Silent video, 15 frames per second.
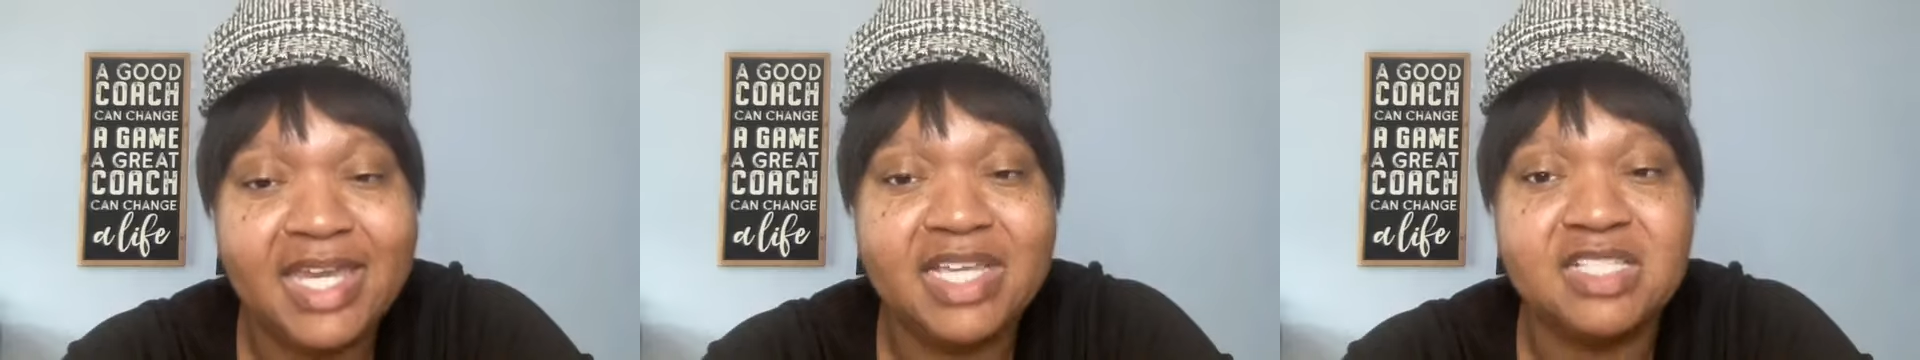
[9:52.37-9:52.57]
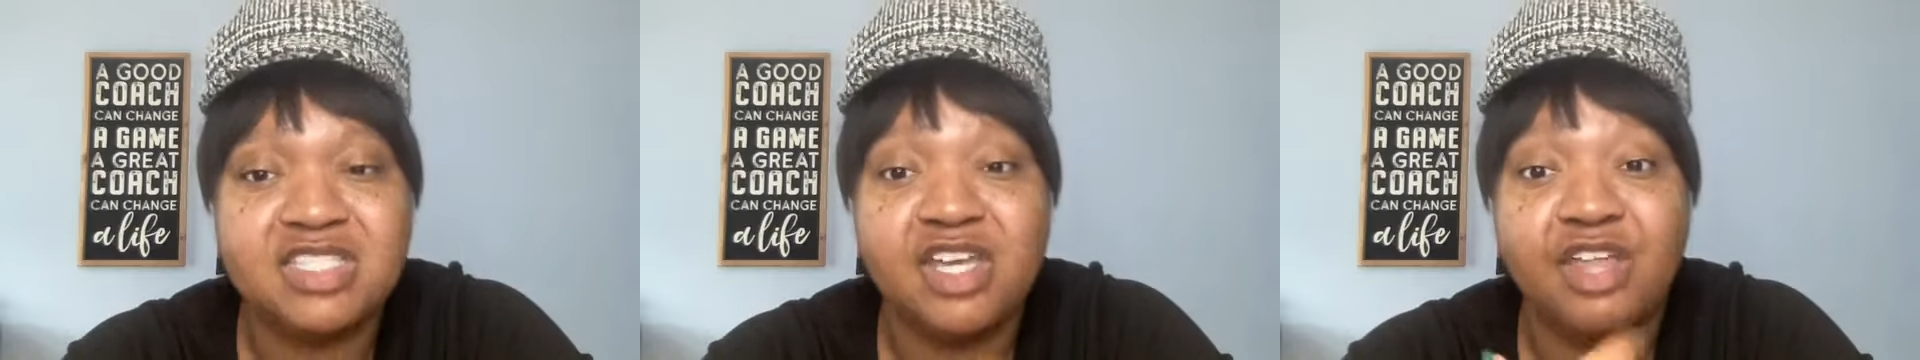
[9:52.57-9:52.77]

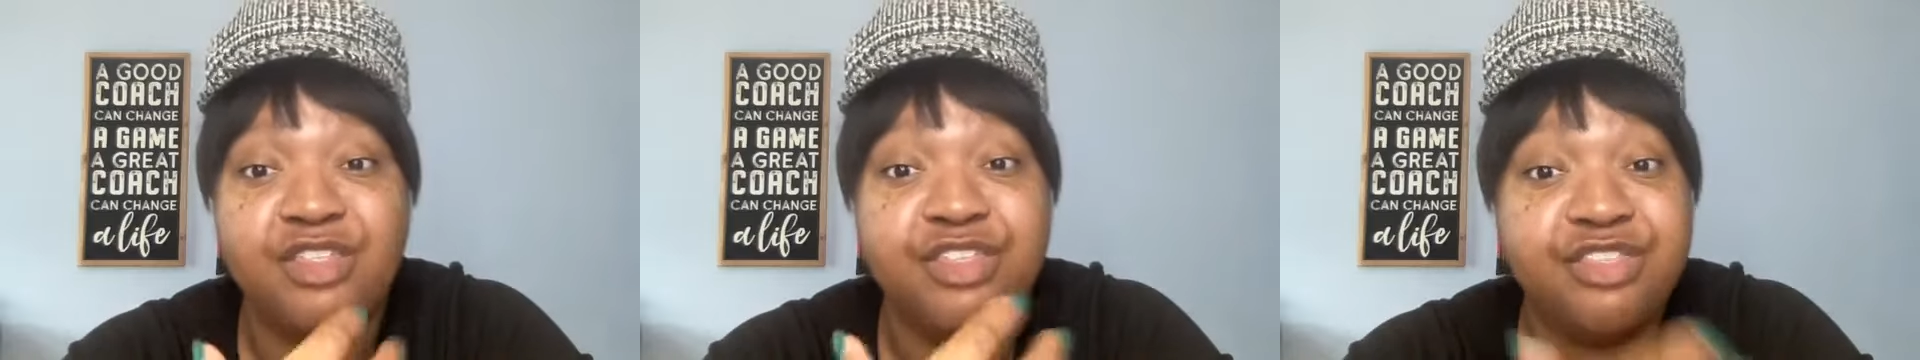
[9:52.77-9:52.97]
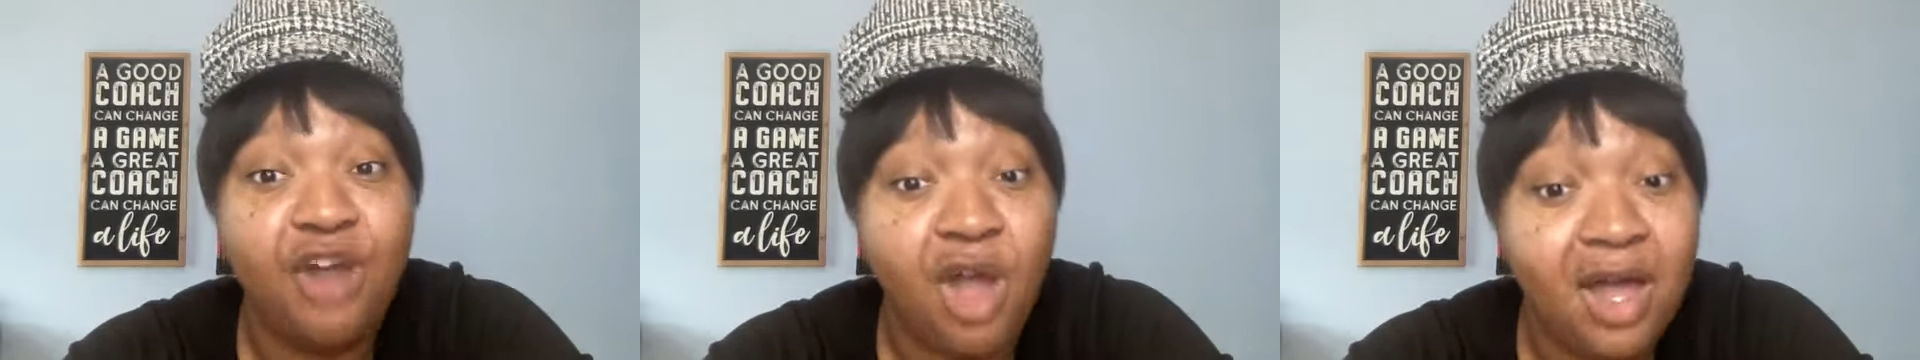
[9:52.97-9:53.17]
It's a
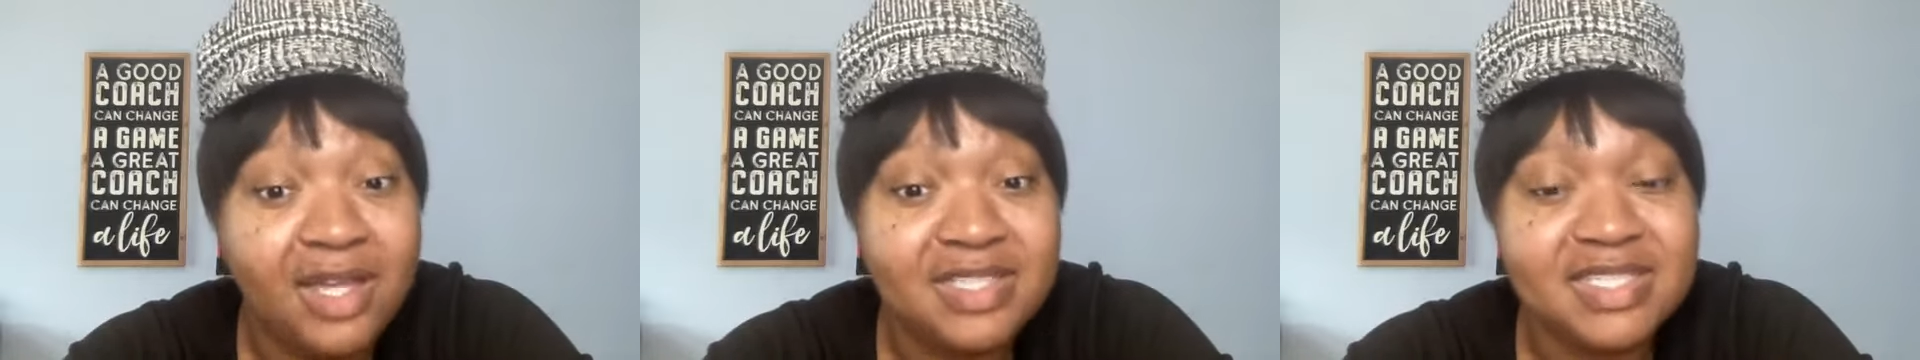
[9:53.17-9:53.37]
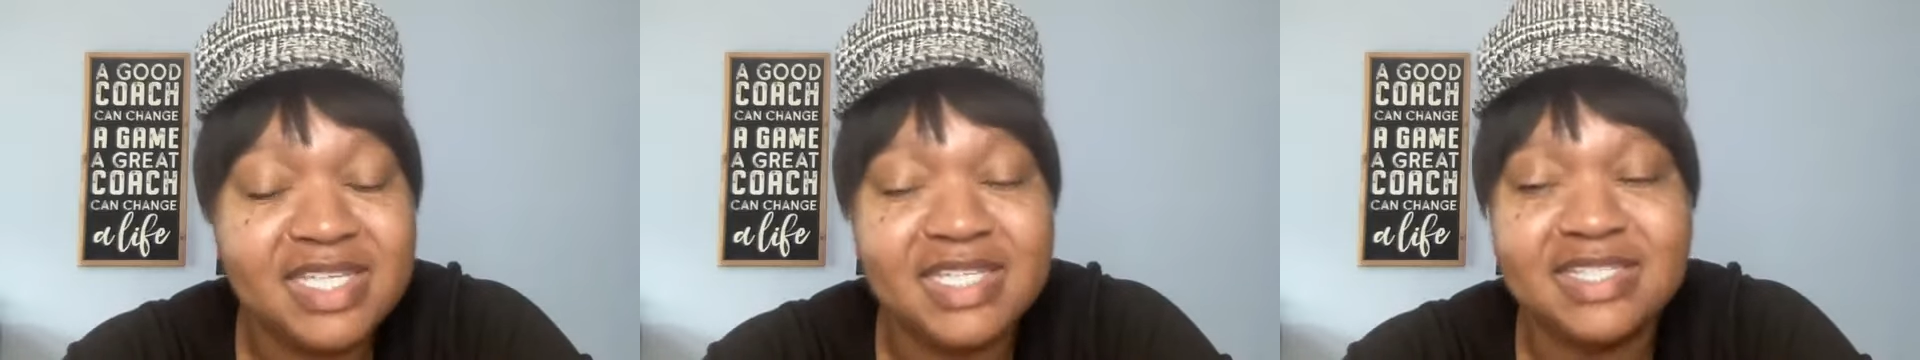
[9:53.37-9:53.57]

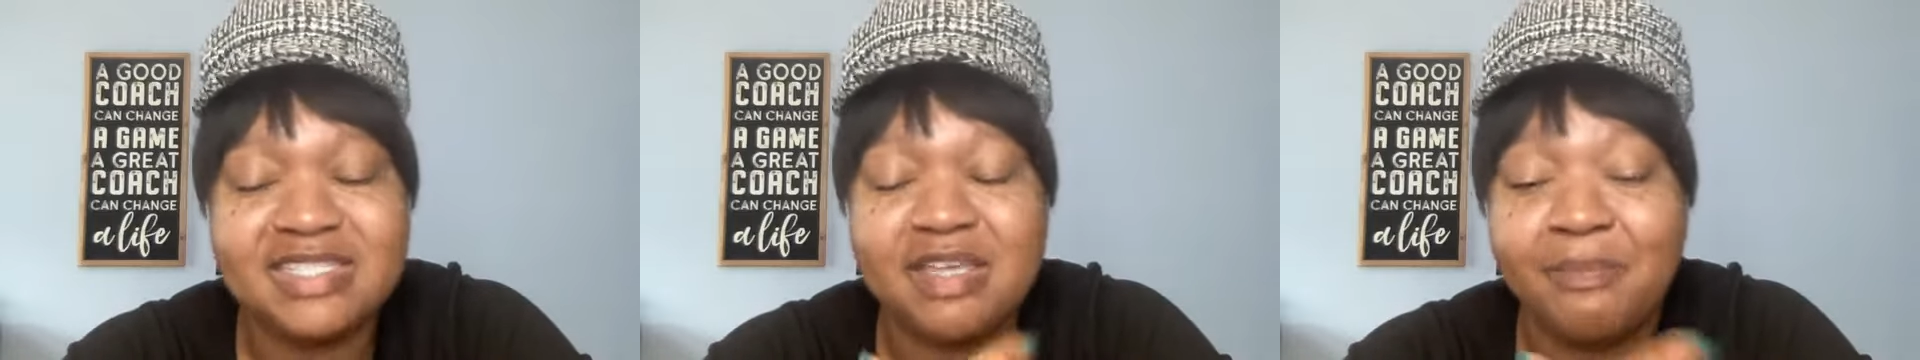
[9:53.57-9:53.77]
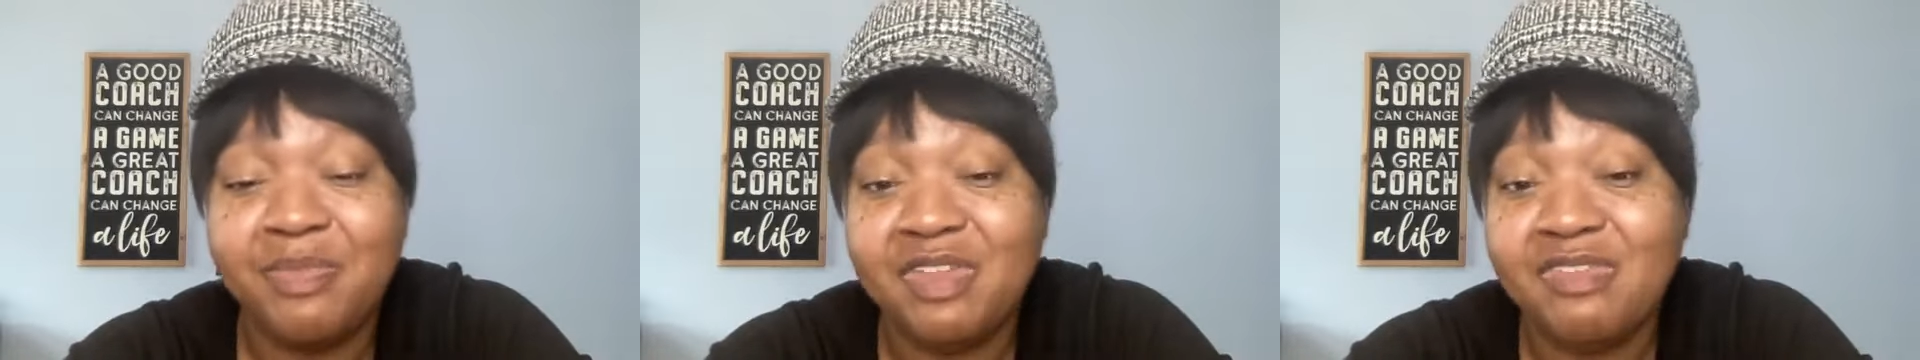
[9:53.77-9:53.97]
thought, it's
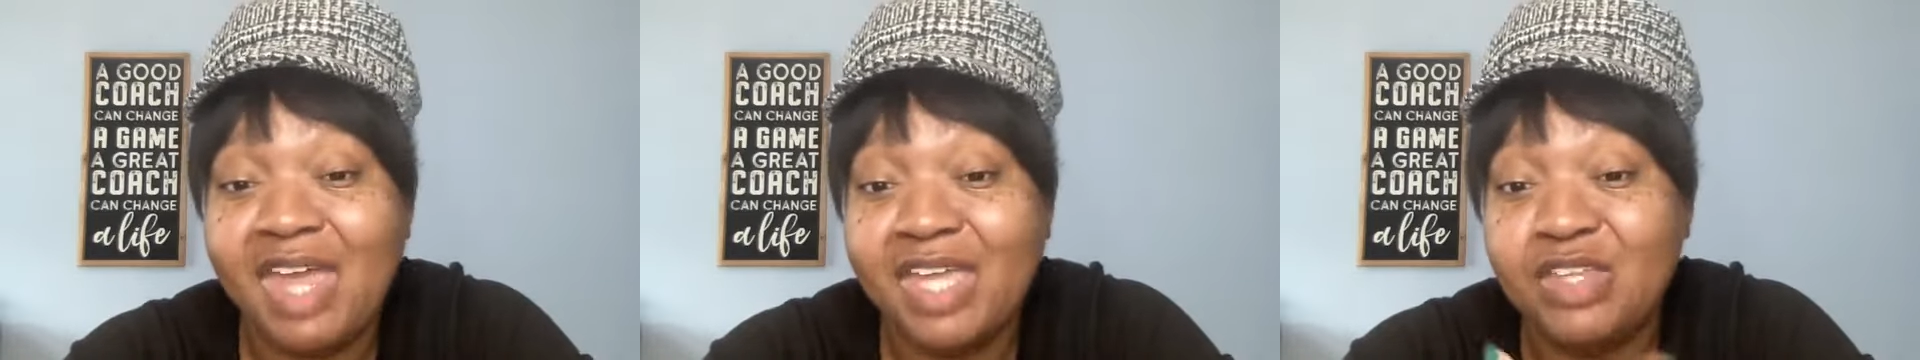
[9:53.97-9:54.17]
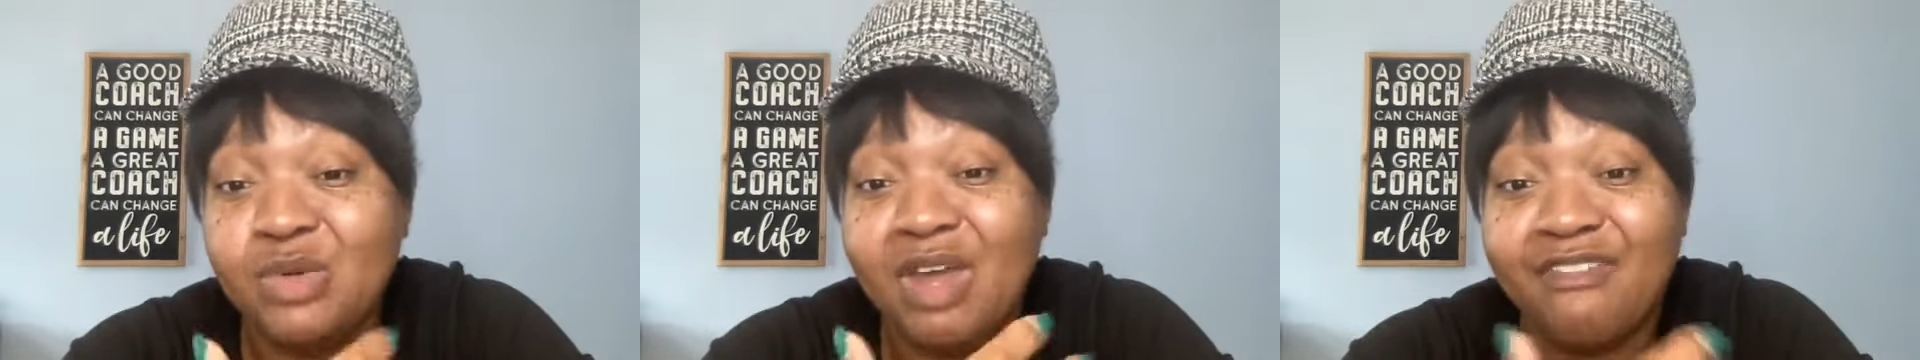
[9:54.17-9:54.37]
something
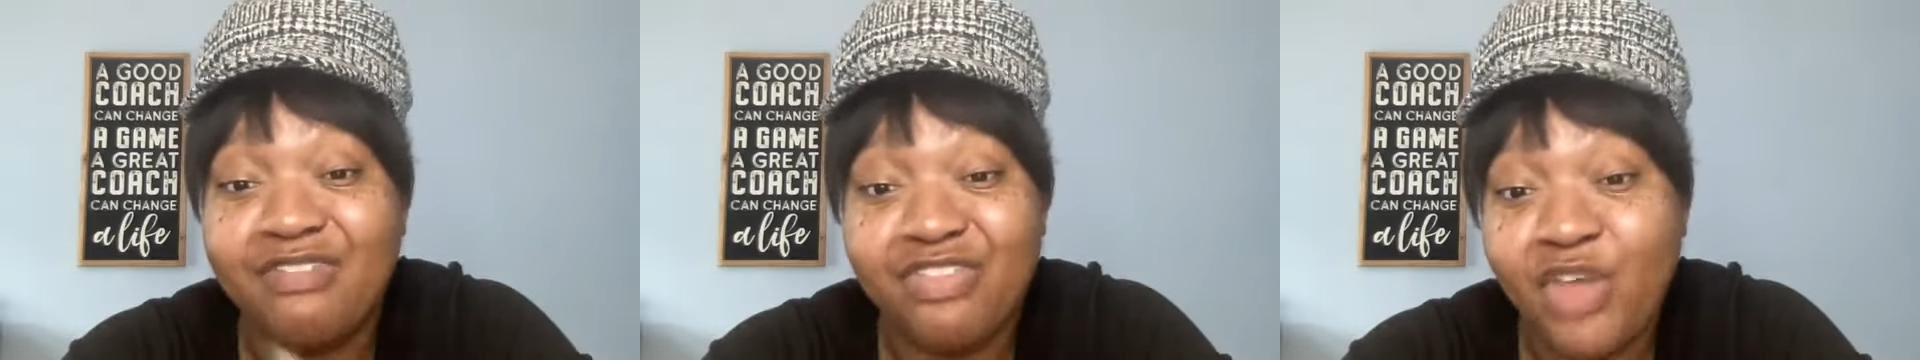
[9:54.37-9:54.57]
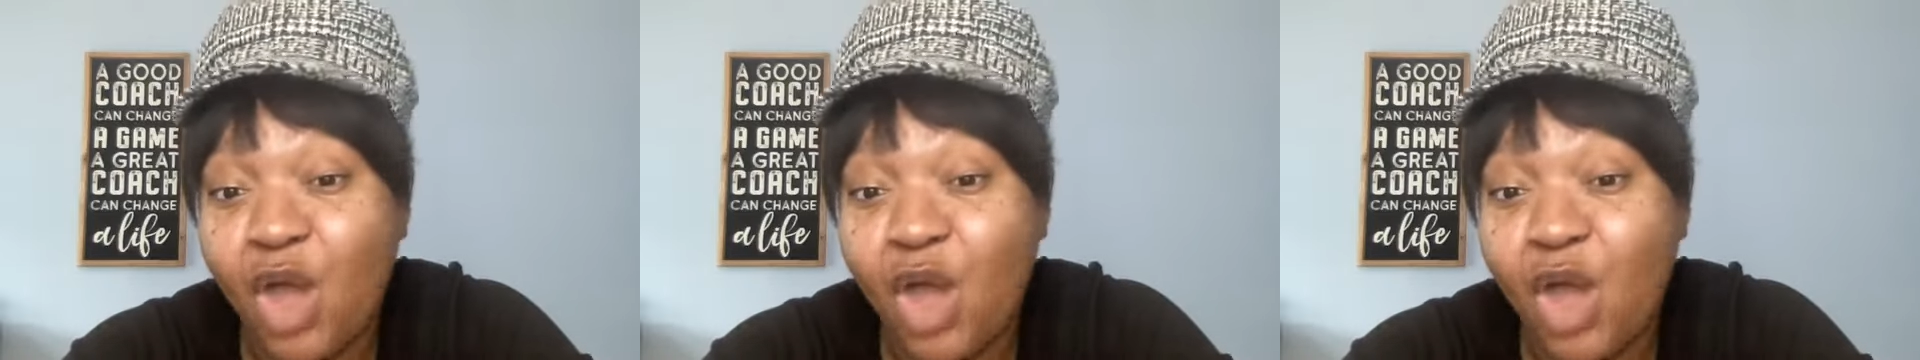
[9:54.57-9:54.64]
that you have